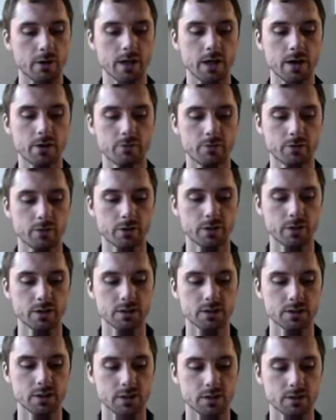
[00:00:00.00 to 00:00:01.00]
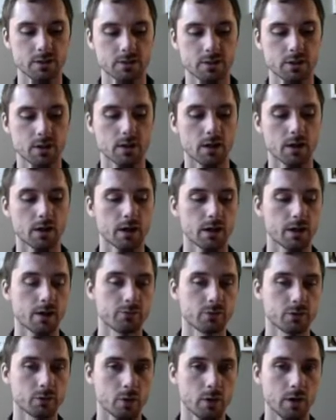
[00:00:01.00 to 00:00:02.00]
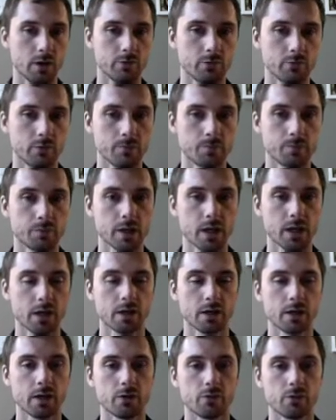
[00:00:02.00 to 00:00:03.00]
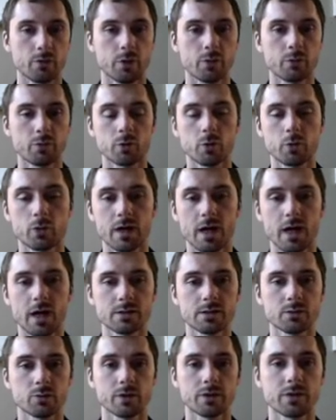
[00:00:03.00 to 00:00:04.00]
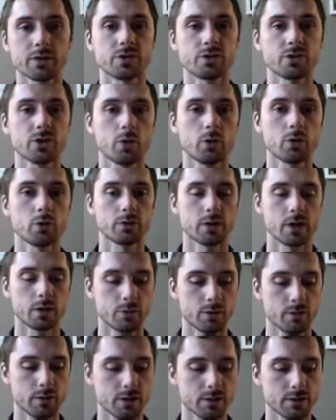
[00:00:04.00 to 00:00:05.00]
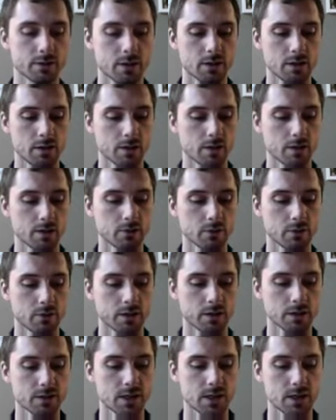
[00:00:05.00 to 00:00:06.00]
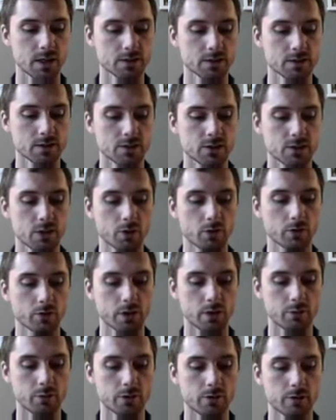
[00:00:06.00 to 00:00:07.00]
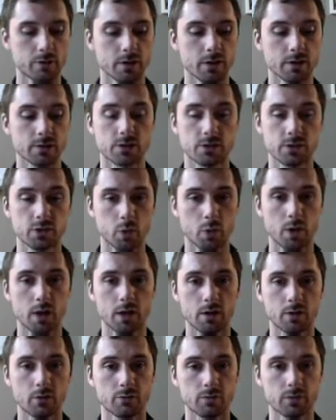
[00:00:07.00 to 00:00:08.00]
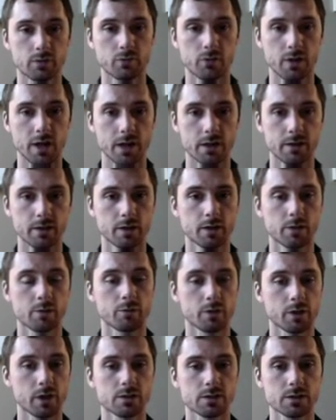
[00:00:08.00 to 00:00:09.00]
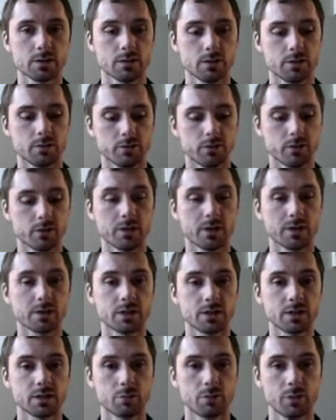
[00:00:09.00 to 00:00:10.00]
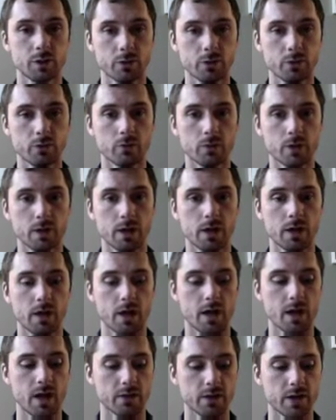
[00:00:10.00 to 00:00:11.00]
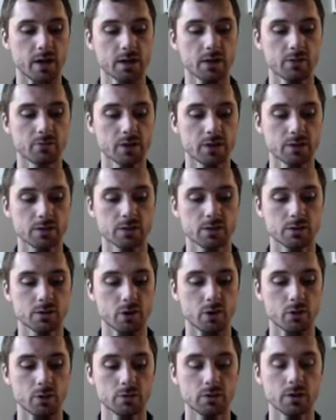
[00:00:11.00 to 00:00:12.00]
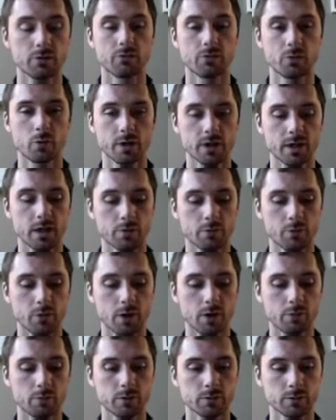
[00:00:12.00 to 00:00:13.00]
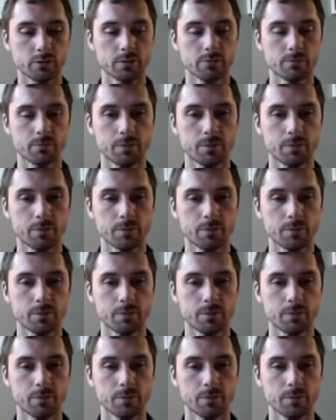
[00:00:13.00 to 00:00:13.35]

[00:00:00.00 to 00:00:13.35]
I have 36 and I have 12. And remember, we're asked what the total number is. So in this case, the total number is the 12 red plus the 36 blue. And that gives us the total of 48 marbles.